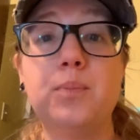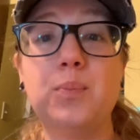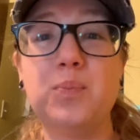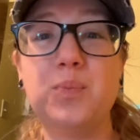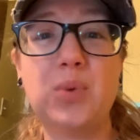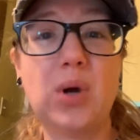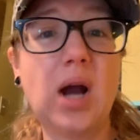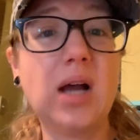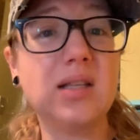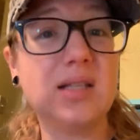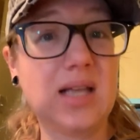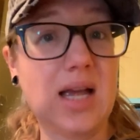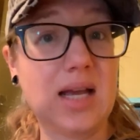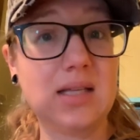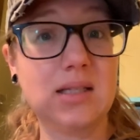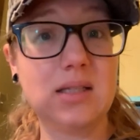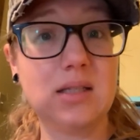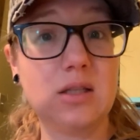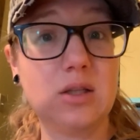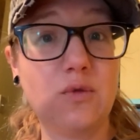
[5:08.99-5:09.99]

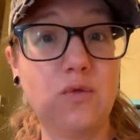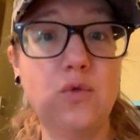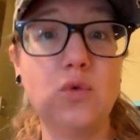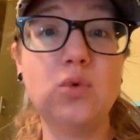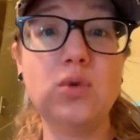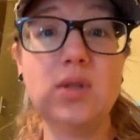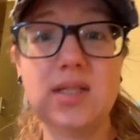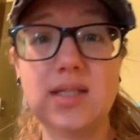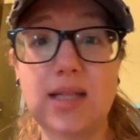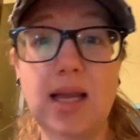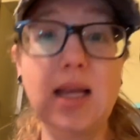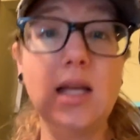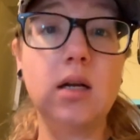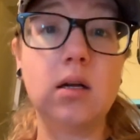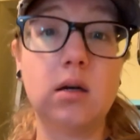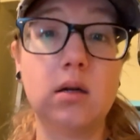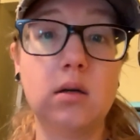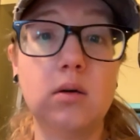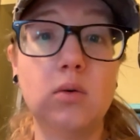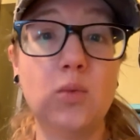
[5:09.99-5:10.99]
process, the food
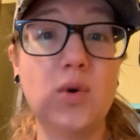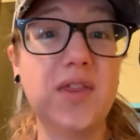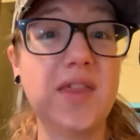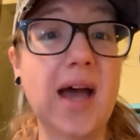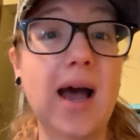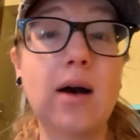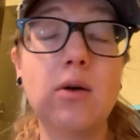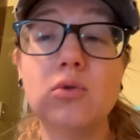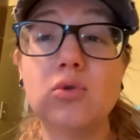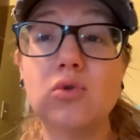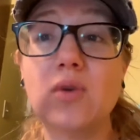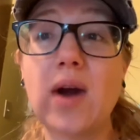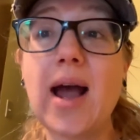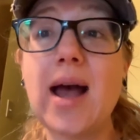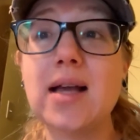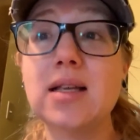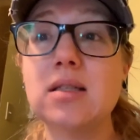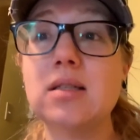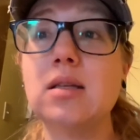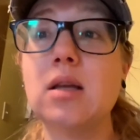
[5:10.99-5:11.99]
cycle. Without
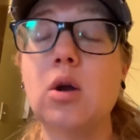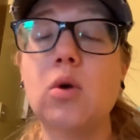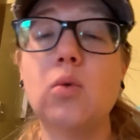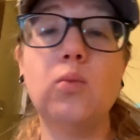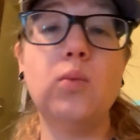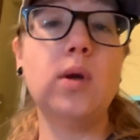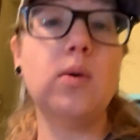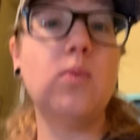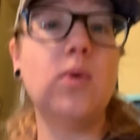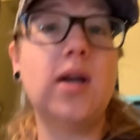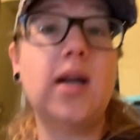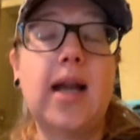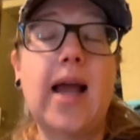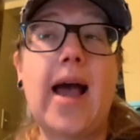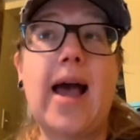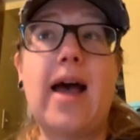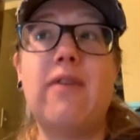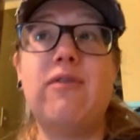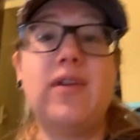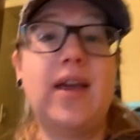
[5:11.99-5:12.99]
grass, we wouldn't
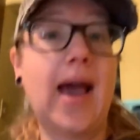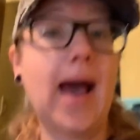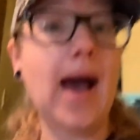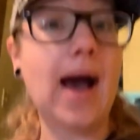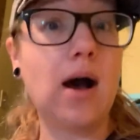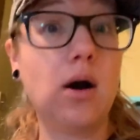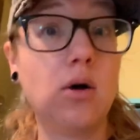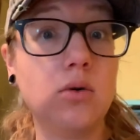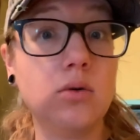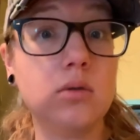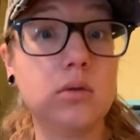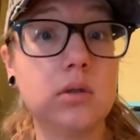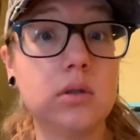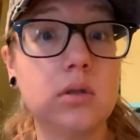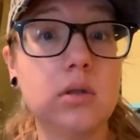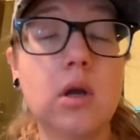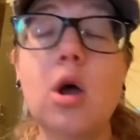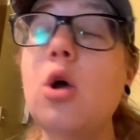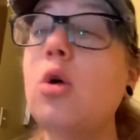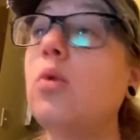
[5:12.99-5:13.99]
have cows,
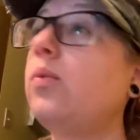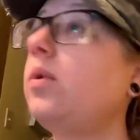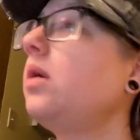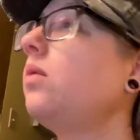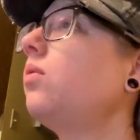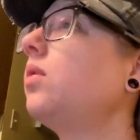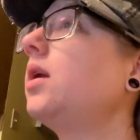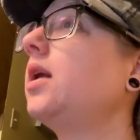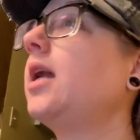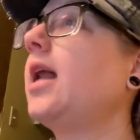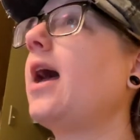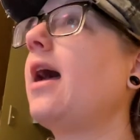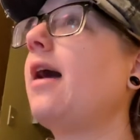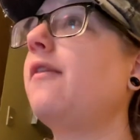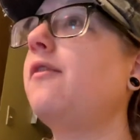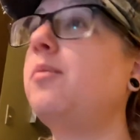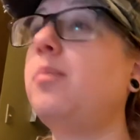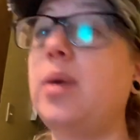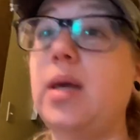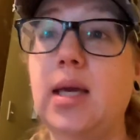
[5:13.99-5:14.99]
we wouldn't
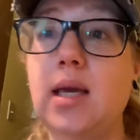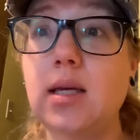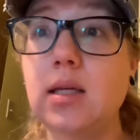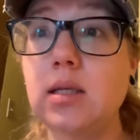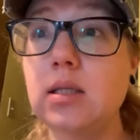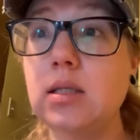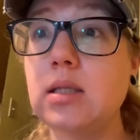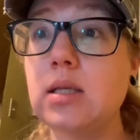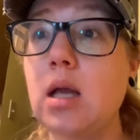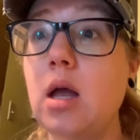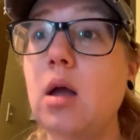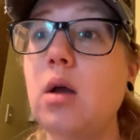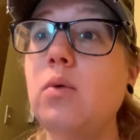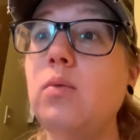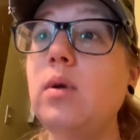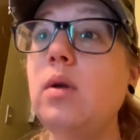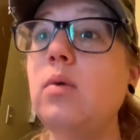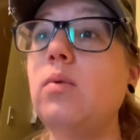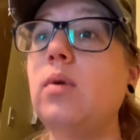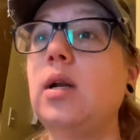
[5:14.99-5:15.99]
have pigs,
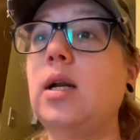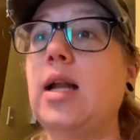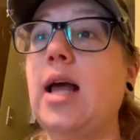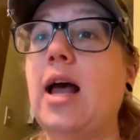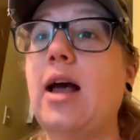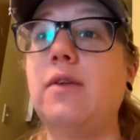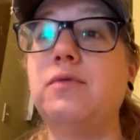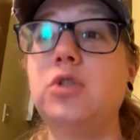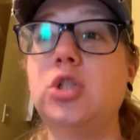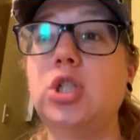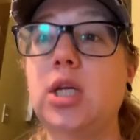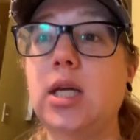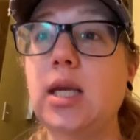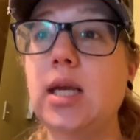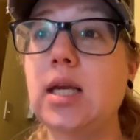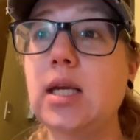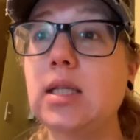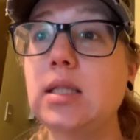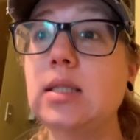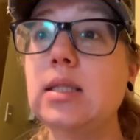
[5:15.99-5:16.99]
we wouldn't have
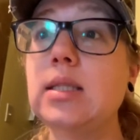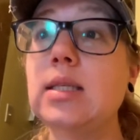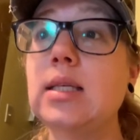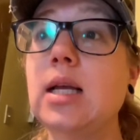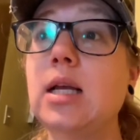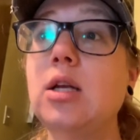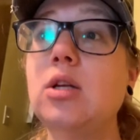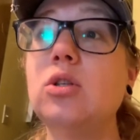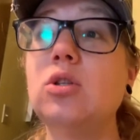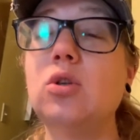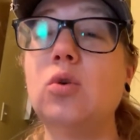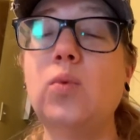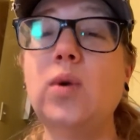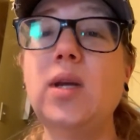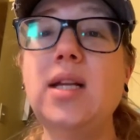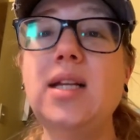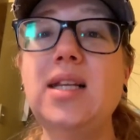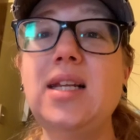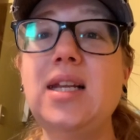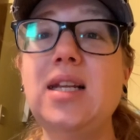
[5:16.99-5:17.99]
chickens. So
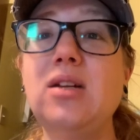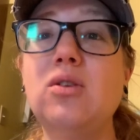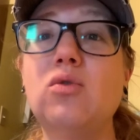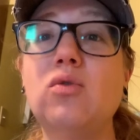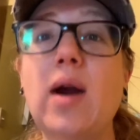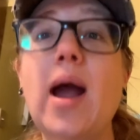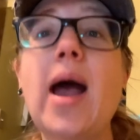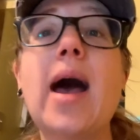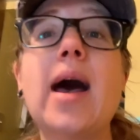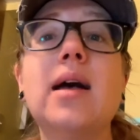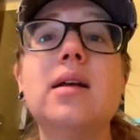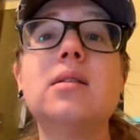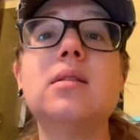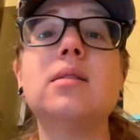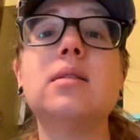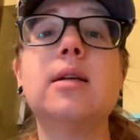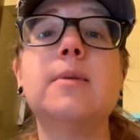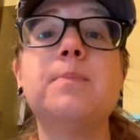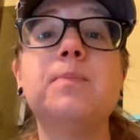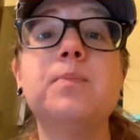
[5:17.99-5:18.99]
we need
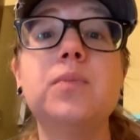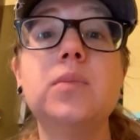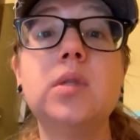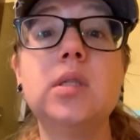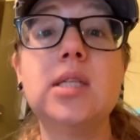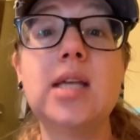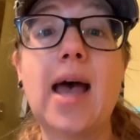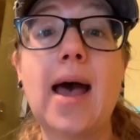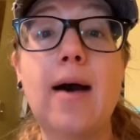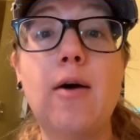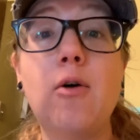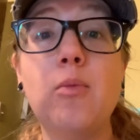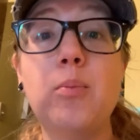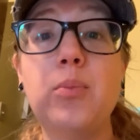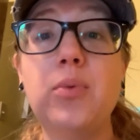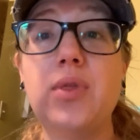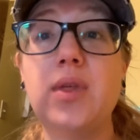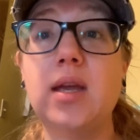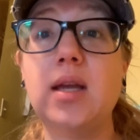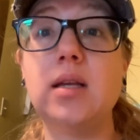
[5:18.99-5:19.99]
grass to
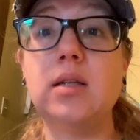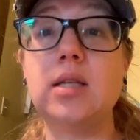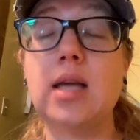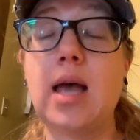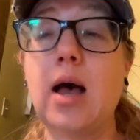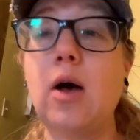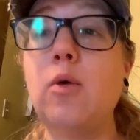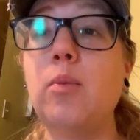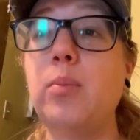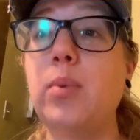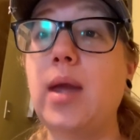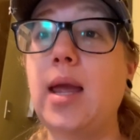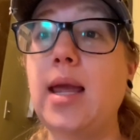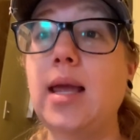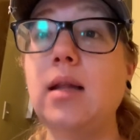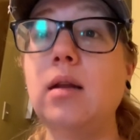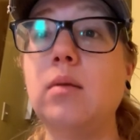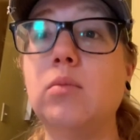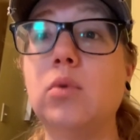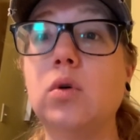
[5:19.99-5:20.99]
help
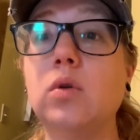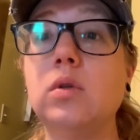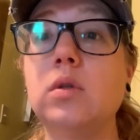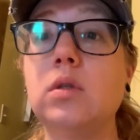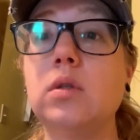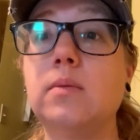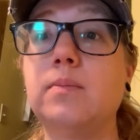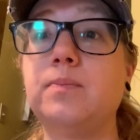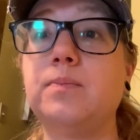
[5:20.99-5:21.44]
animals,